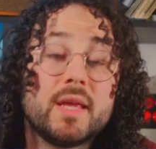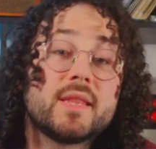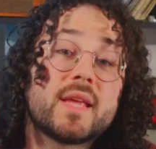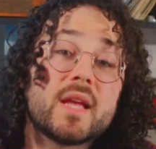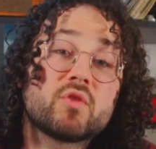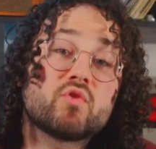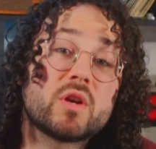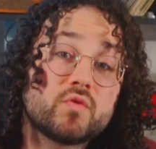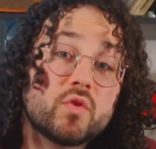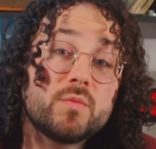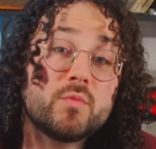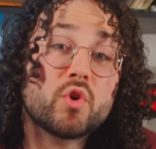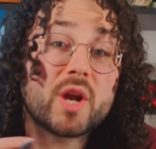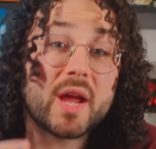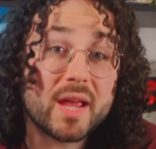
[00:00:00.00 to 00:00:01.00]
It can transform
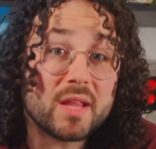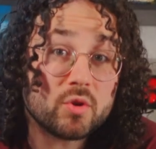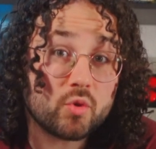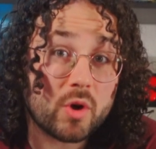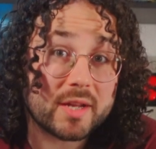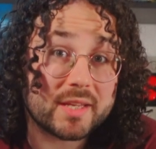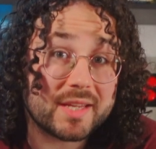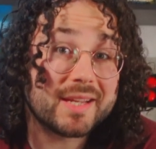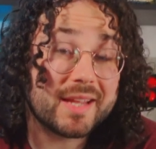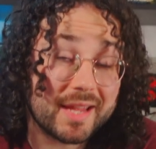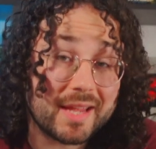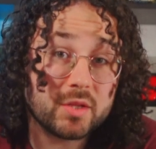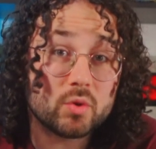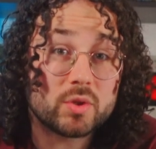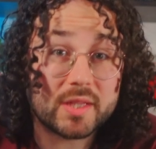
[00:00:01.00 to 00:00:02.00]
your handwriting
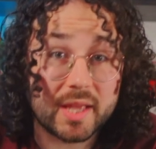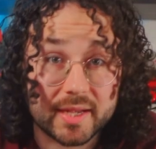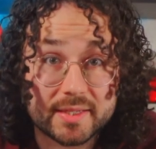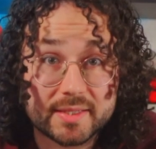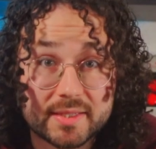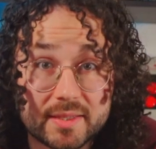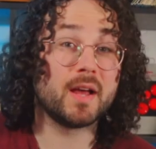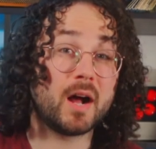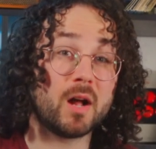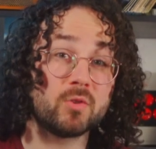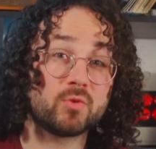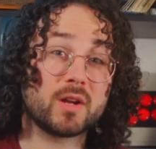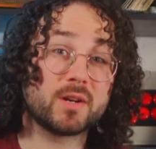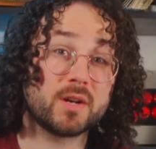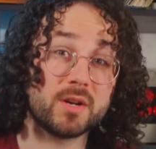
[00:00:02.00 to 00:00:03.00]
into text. I'll
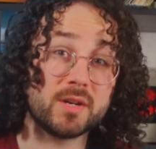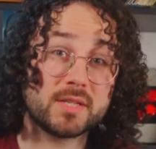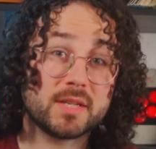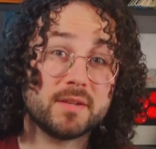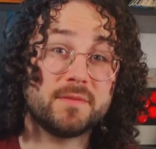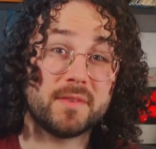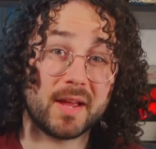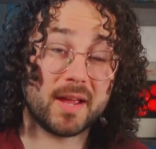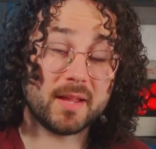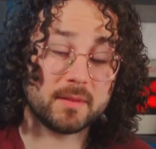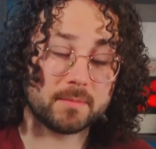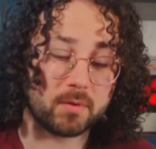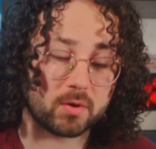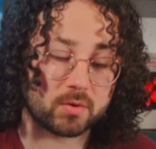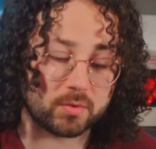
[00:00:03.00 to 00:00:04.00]
try cursive
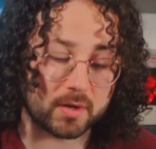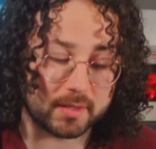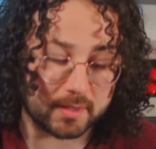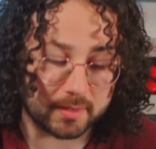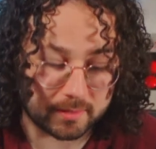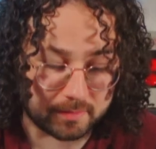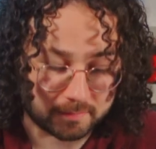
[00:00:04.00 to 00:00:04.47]
and block writing.